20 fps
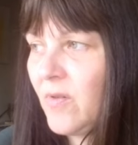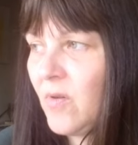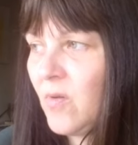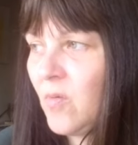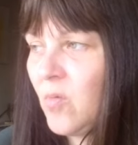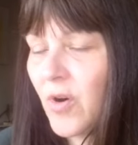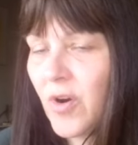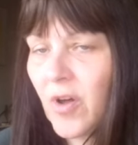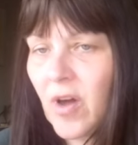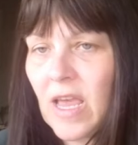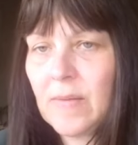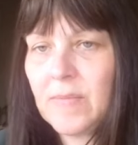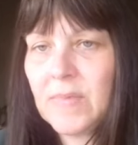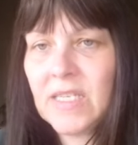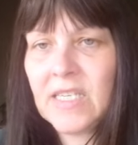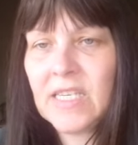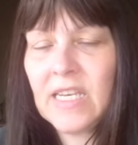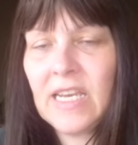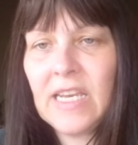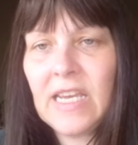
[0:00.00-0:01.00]
what I am
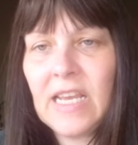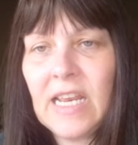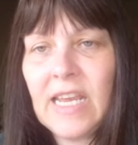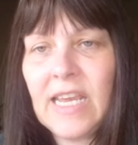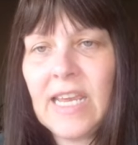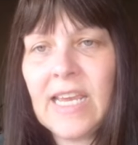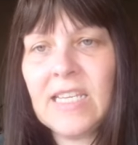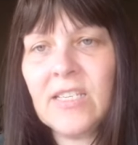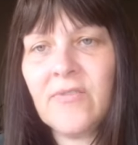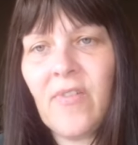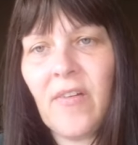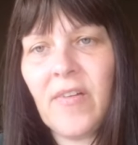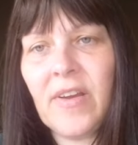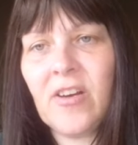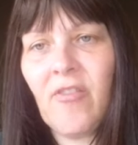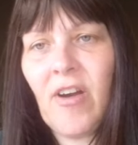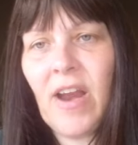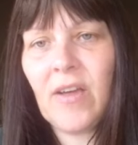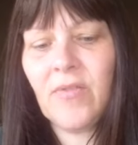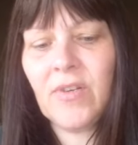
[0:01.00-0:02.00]
seeing is very
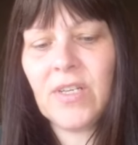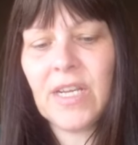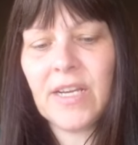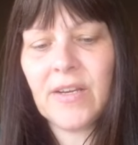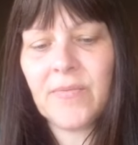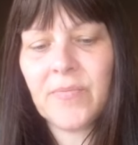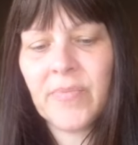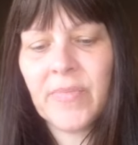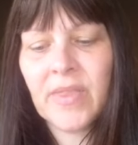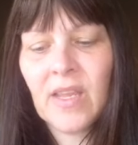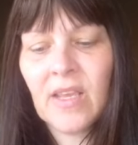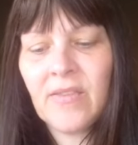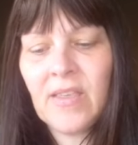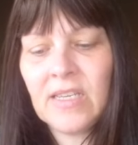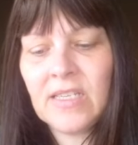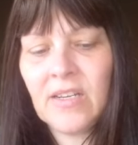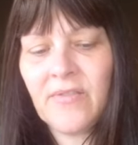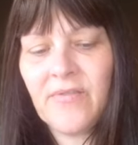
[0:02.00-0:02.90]
grounding. There's